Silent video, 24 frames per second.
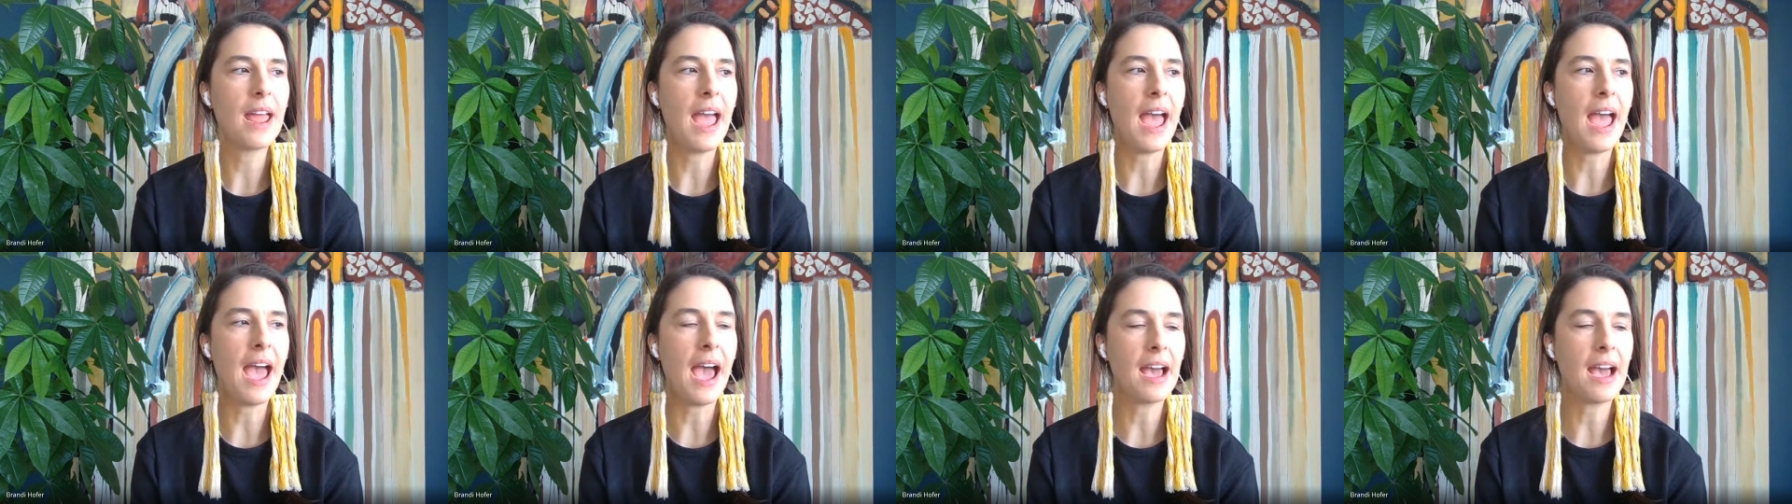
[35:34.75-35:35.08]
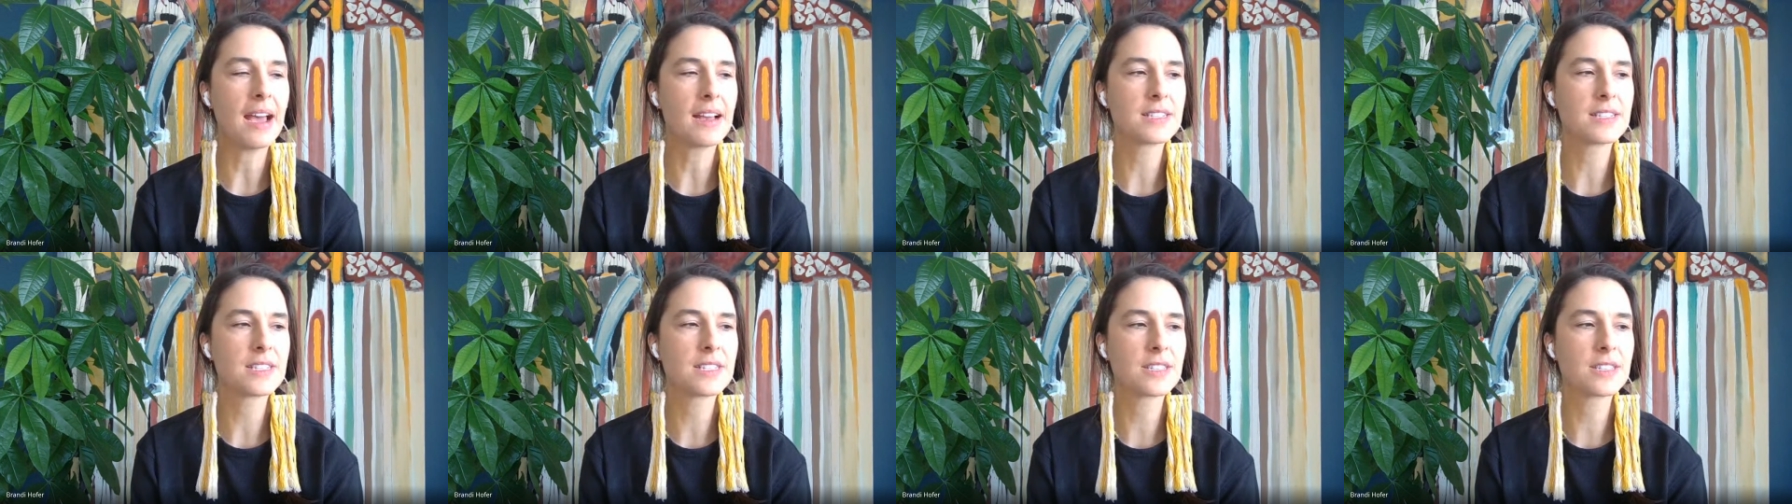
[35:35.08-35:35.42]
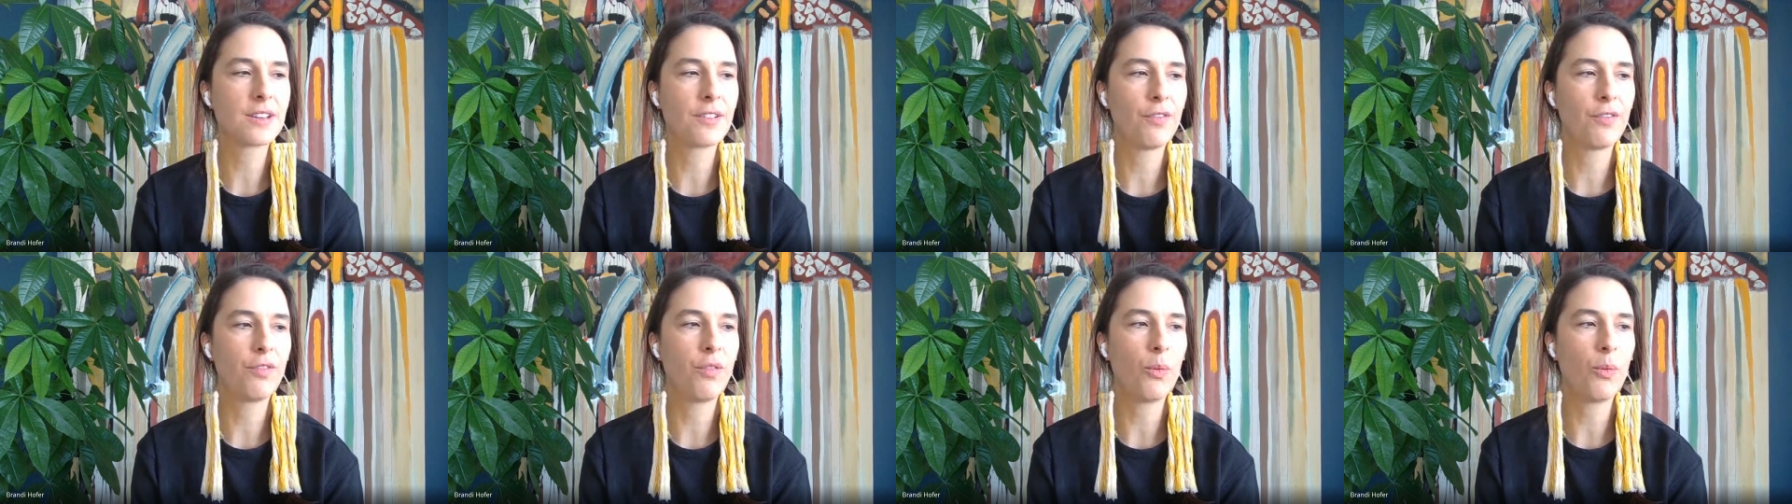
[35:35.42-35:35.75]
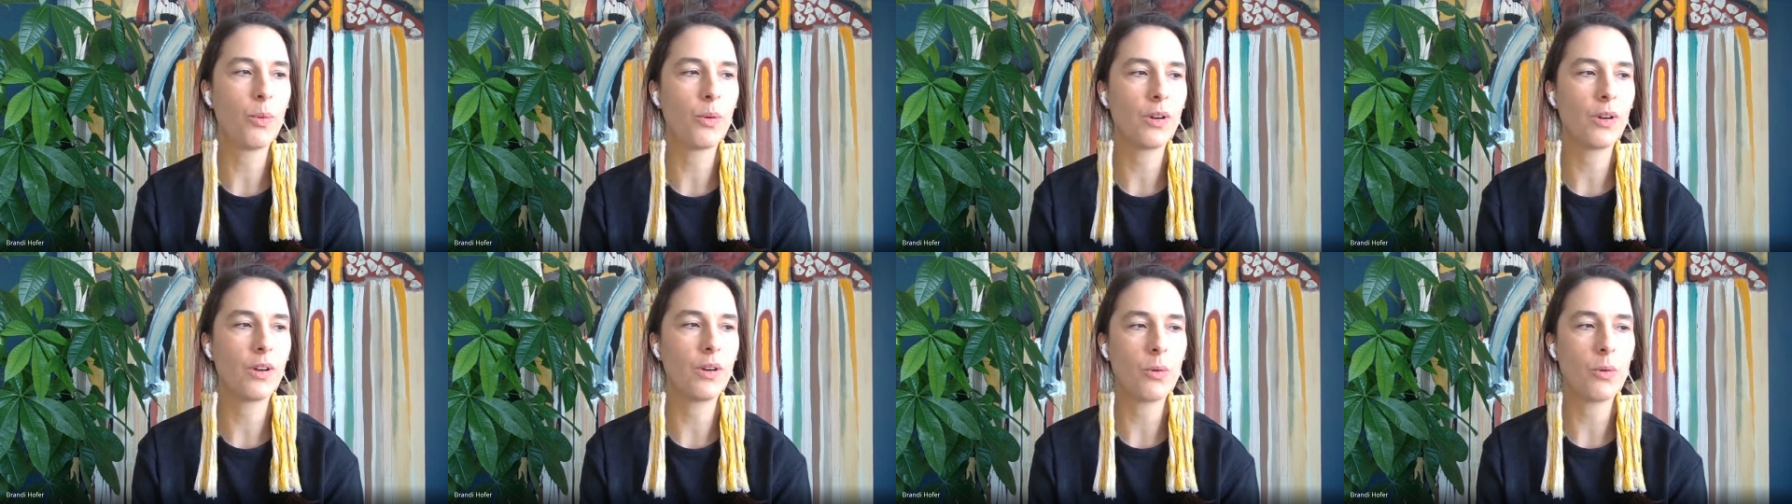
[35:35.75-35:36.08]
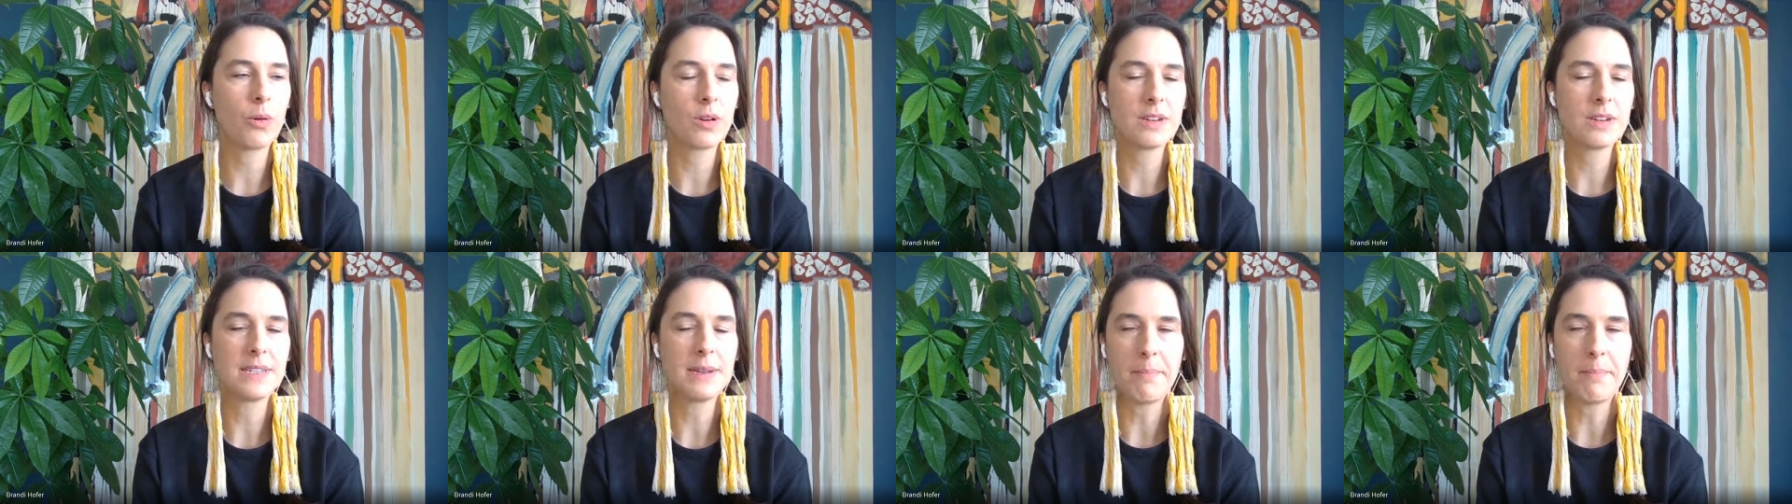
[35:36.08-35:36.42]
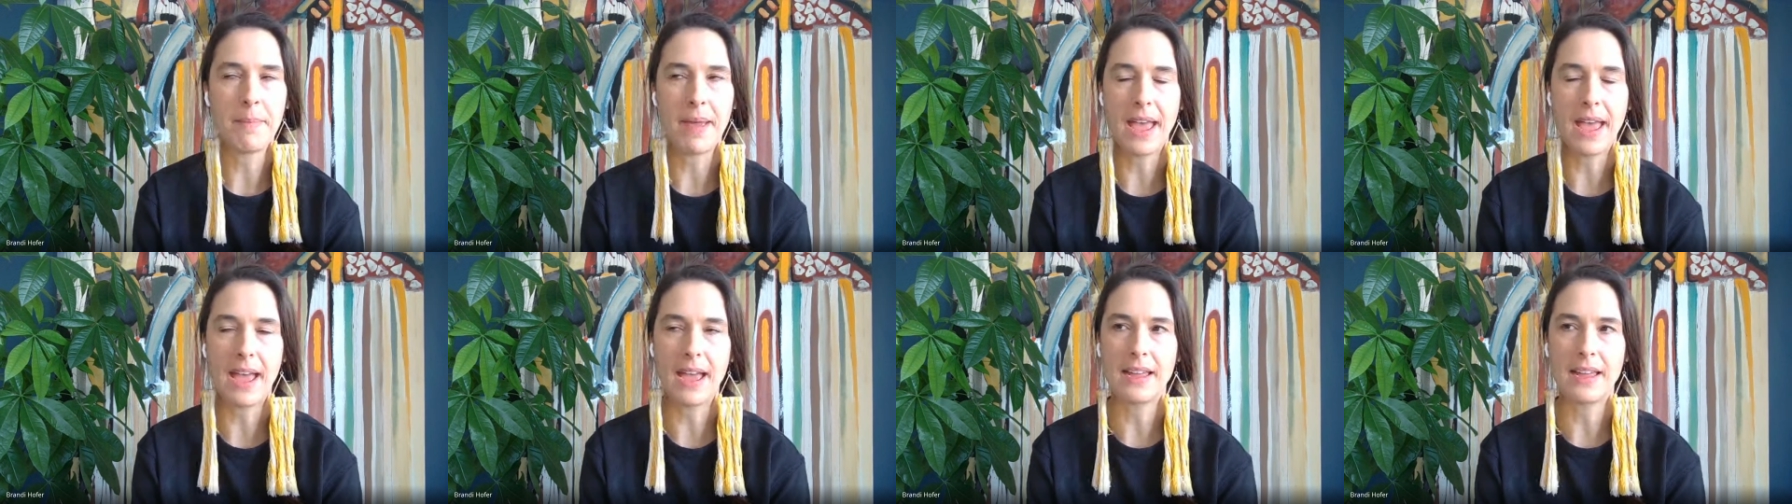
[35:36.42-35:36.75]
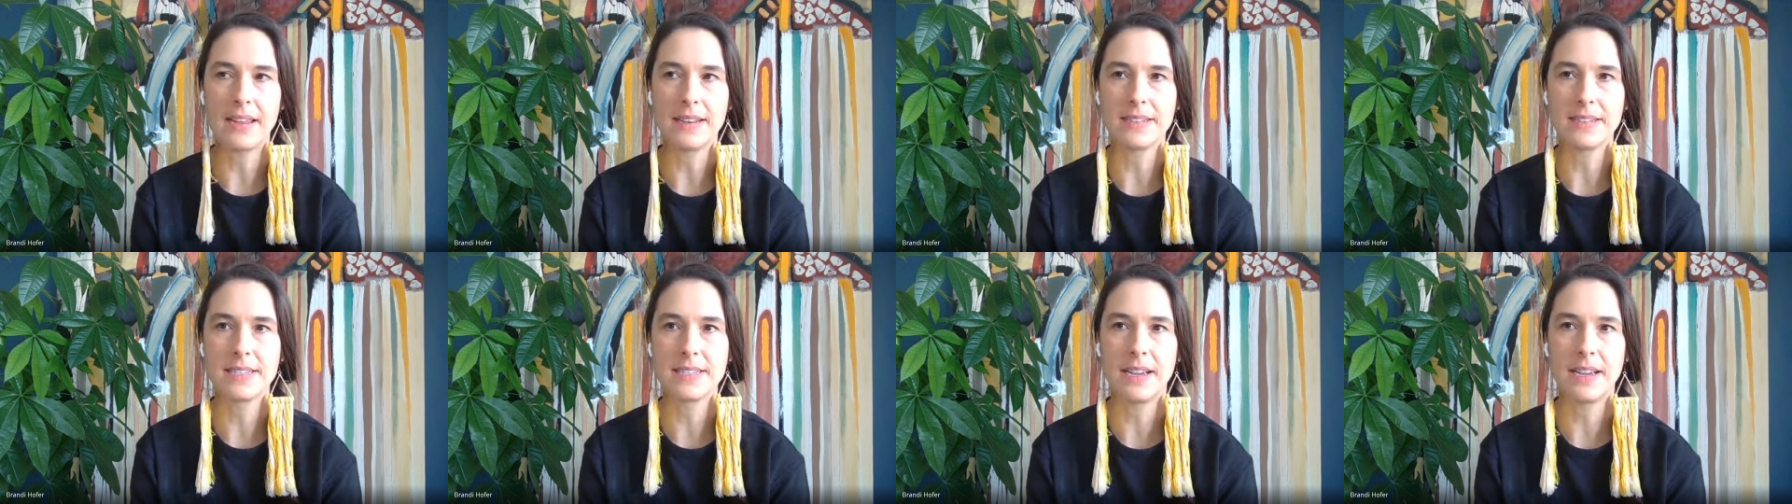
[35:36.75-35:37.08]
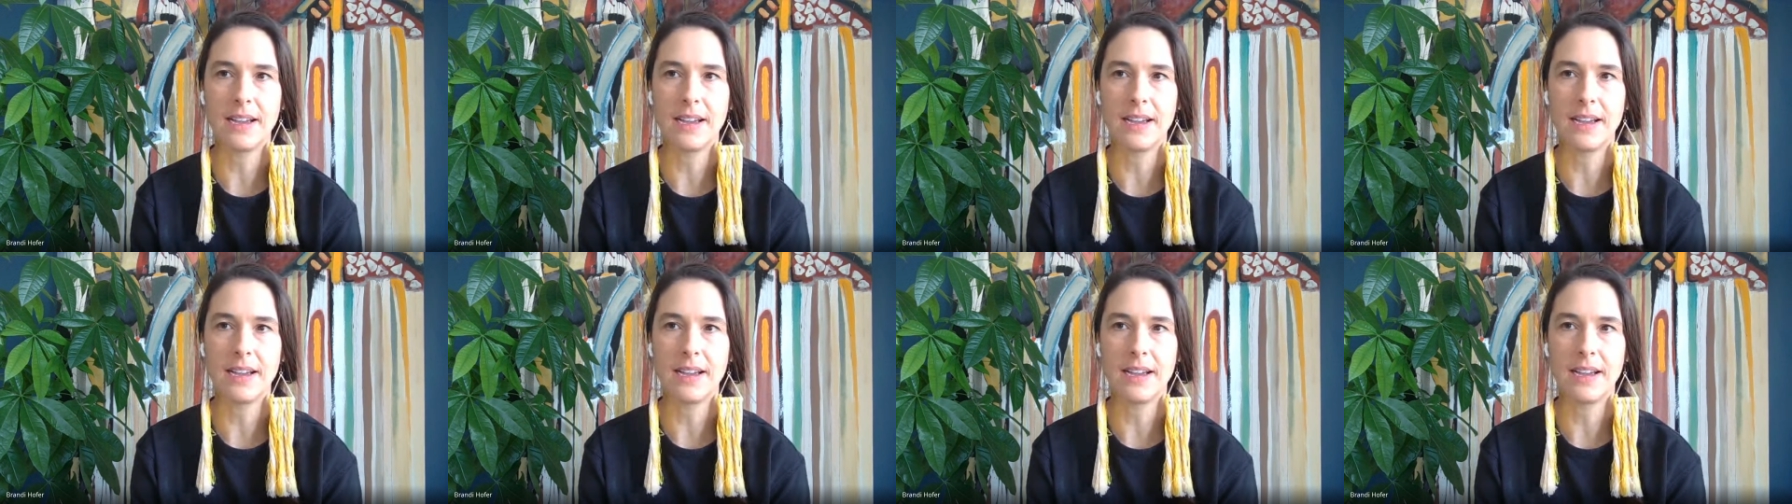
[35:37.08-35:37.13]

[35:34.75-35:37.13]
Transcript: ask for or demand